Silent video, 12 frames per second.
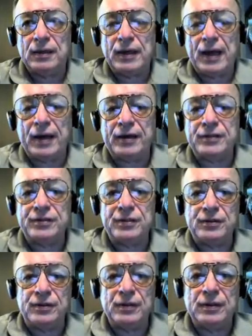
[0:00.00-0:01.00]

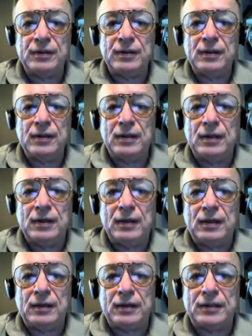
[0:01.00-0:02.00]
attitude
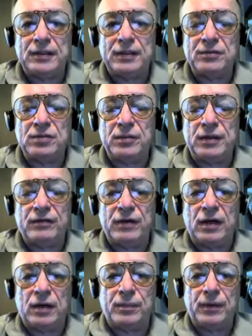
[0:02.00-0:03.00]
that seems to be
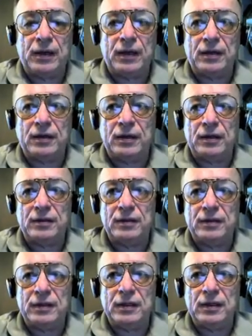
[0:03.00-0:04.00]
developing in
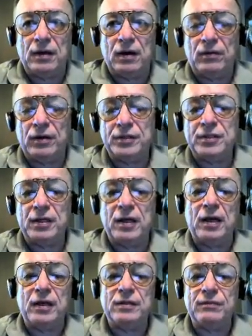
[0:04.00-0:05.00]
the onrushing
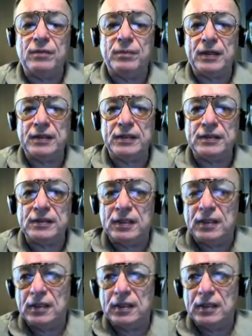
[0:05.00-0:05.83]
age of abundance.